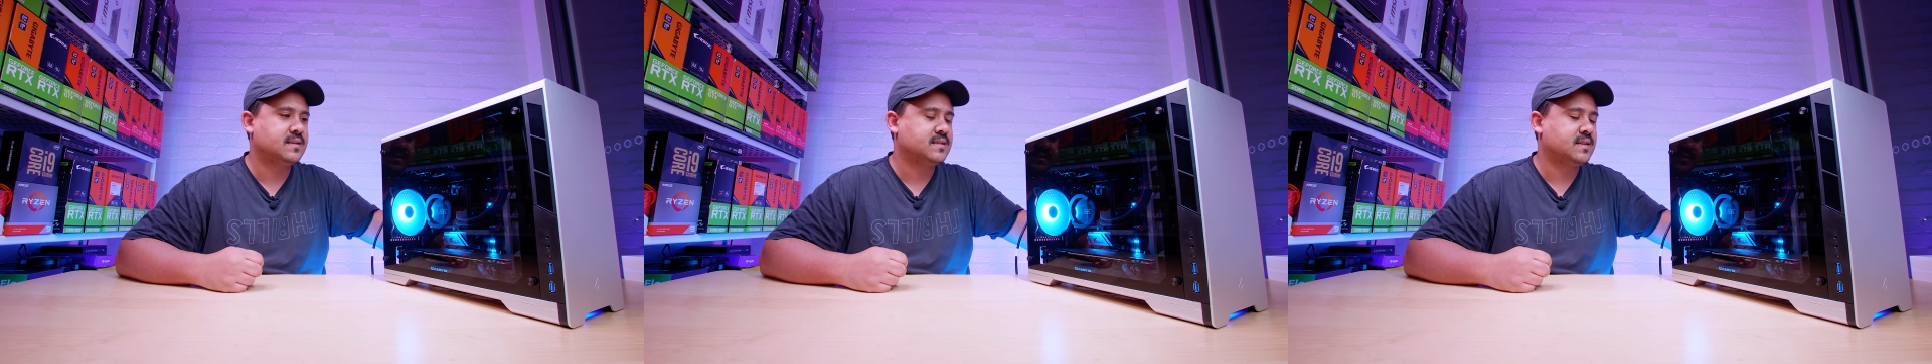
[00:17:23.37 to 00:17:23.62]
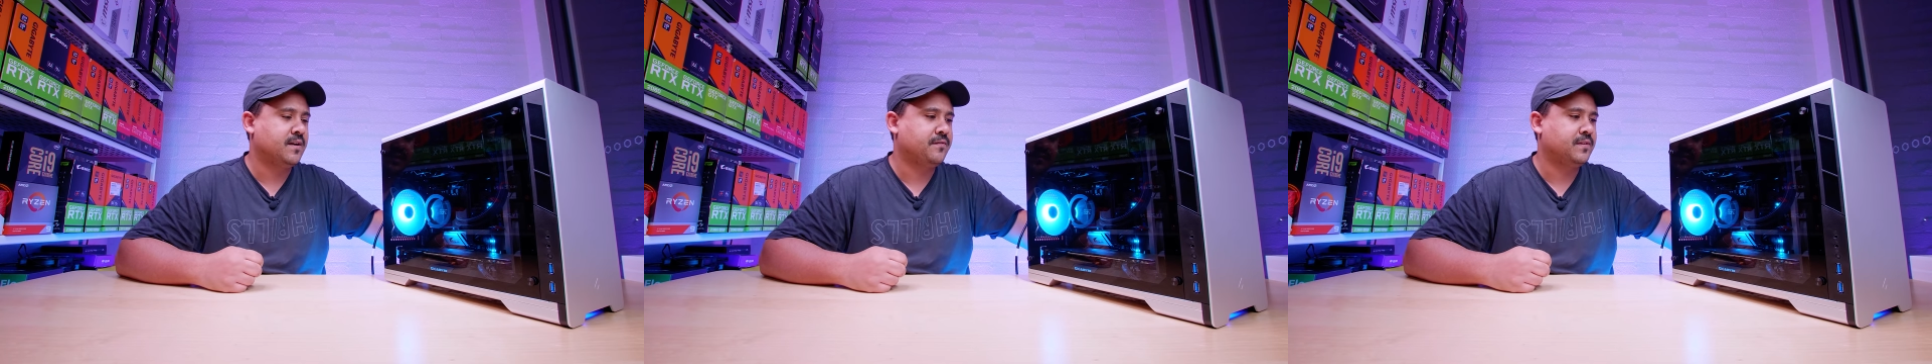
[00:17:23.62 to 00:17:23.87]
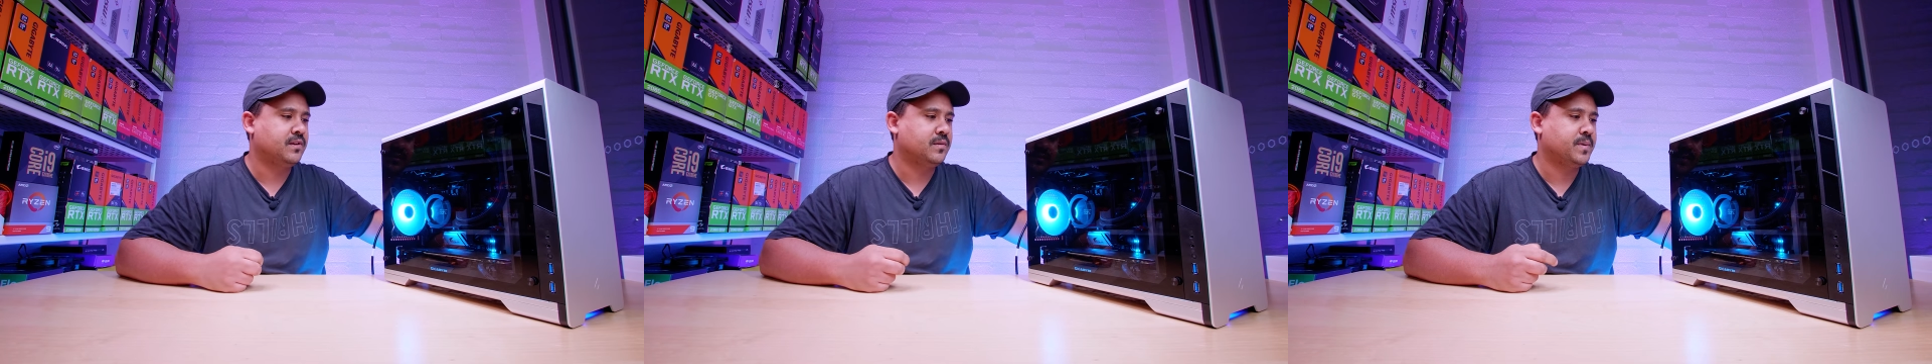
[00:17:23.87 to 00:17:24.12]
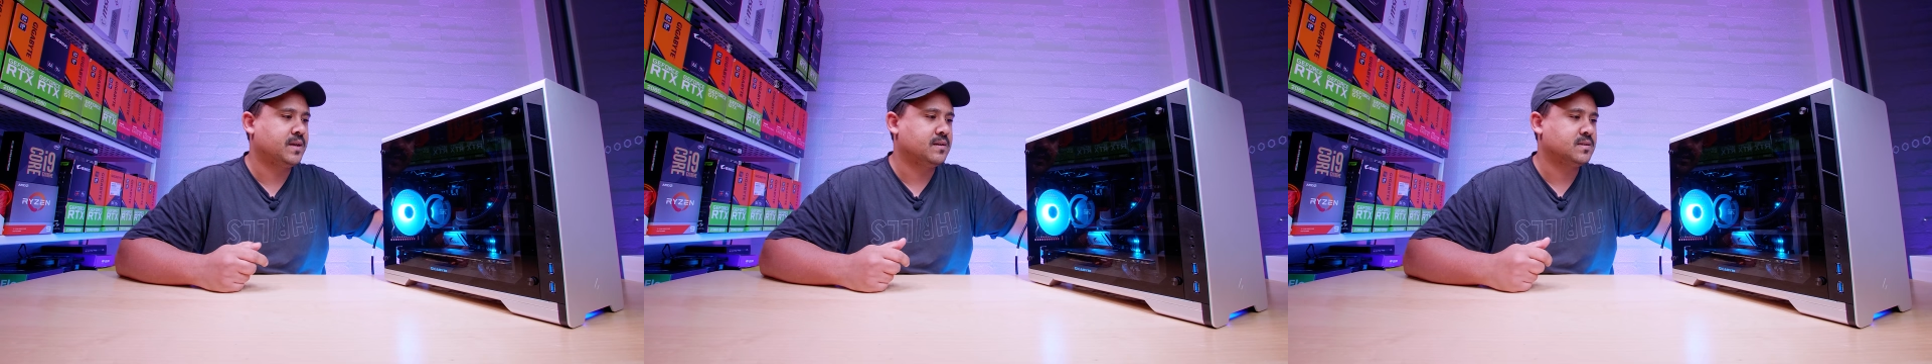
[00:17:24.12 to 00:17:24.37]
and stuff a little
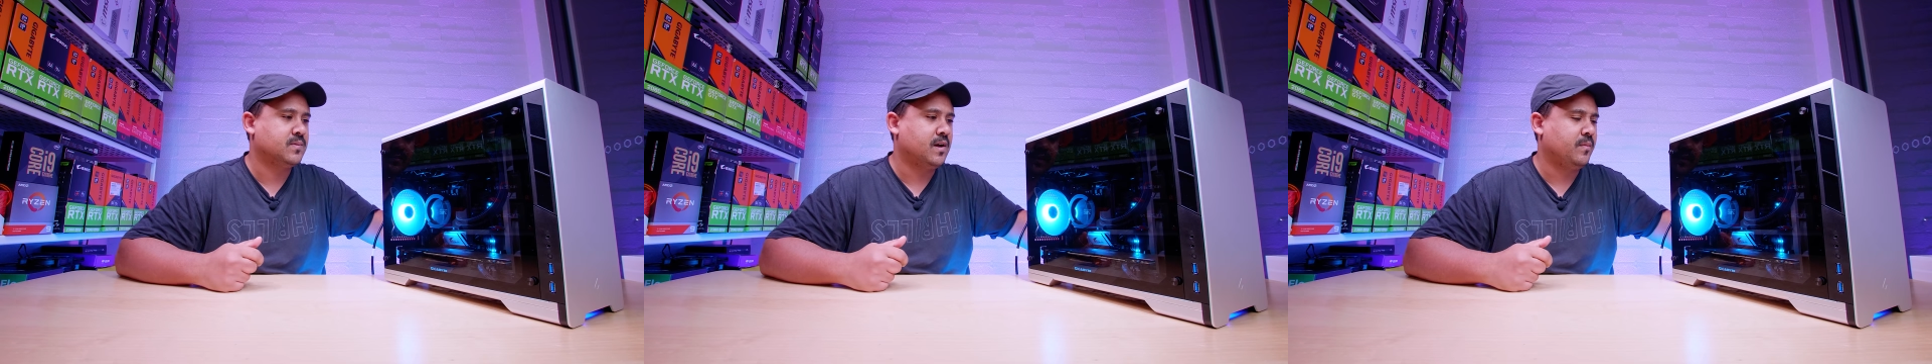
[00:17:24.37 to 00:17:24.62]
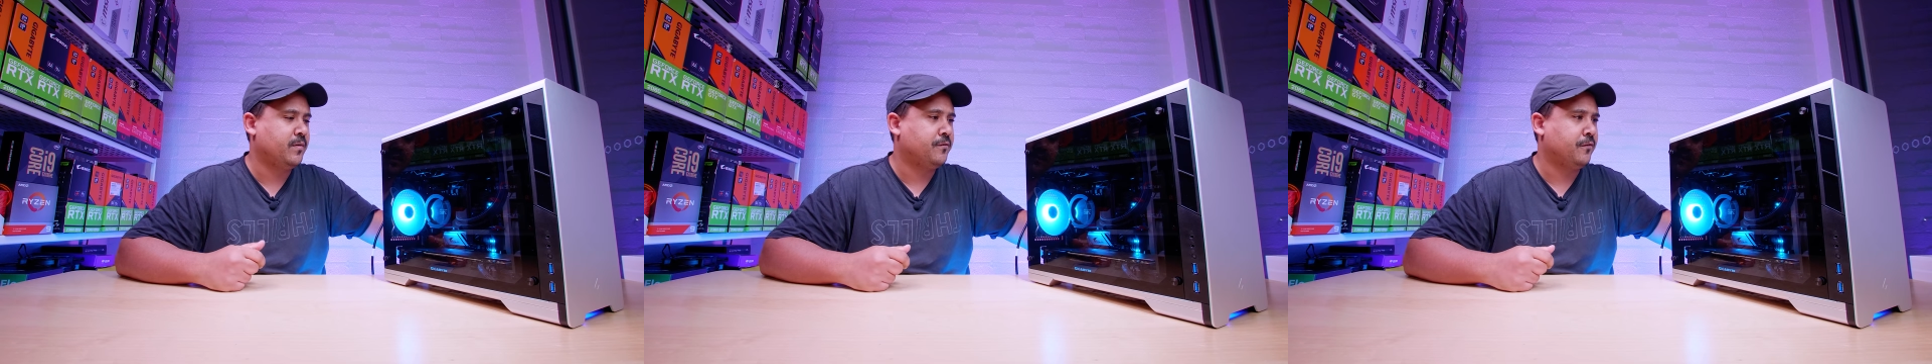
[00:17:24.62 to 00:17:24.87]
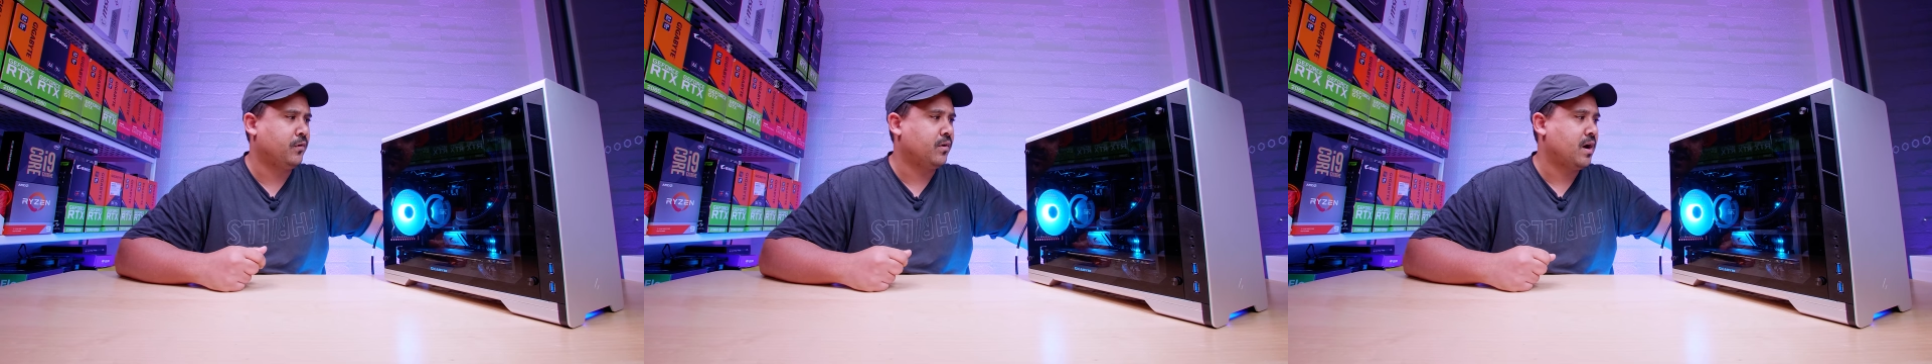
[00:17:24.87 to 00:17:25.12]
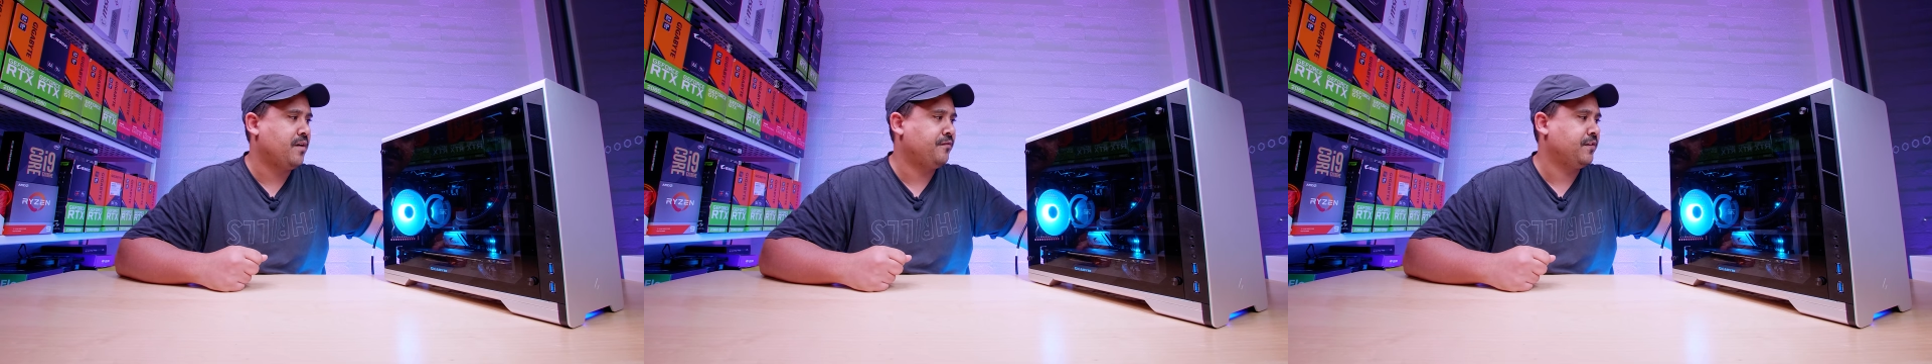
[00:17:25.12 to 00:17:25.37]
bit as well
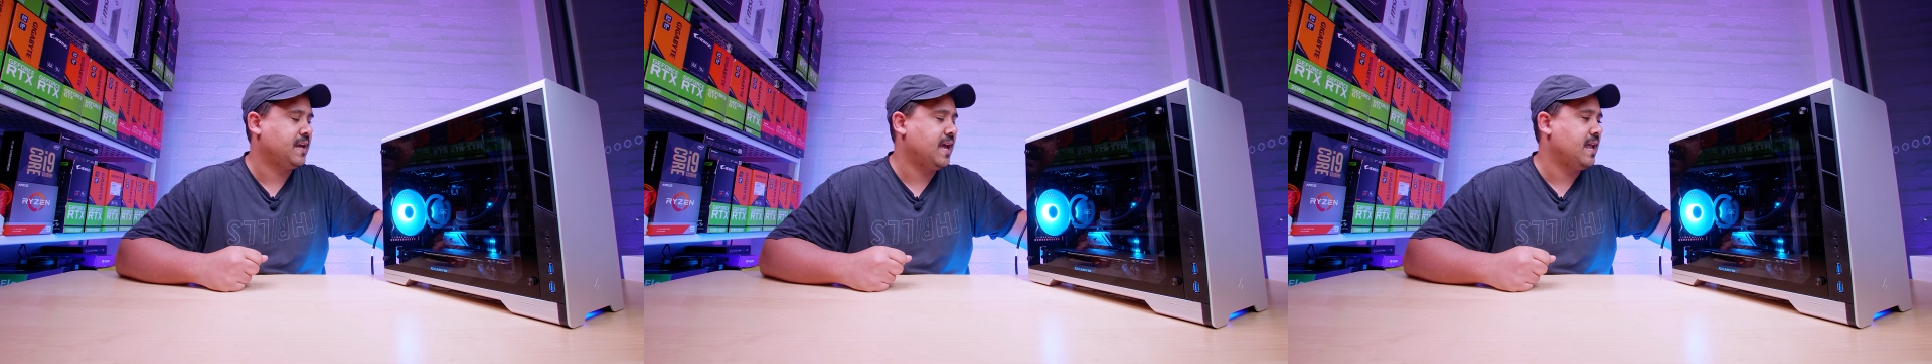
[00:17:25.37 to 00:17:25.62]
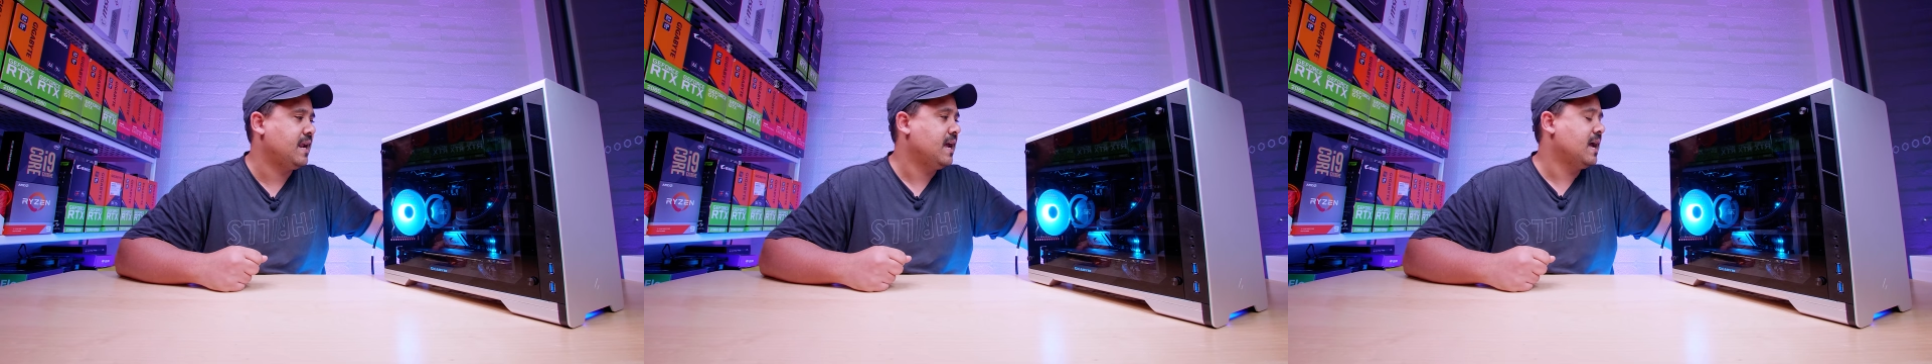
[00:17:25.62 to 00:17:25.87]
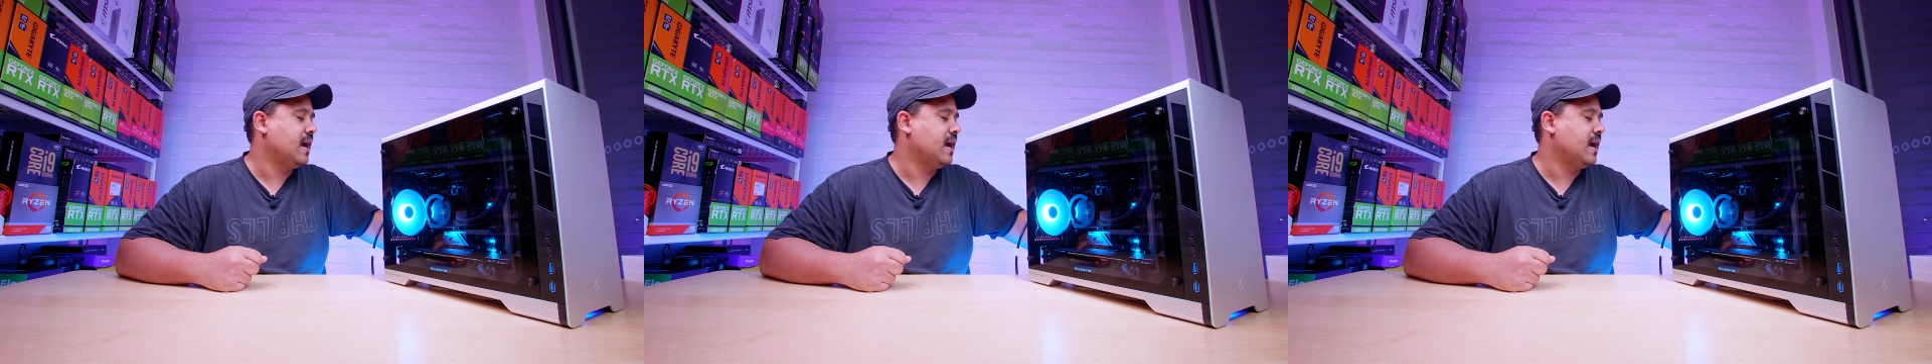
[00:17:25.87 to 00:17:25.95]
before I forget.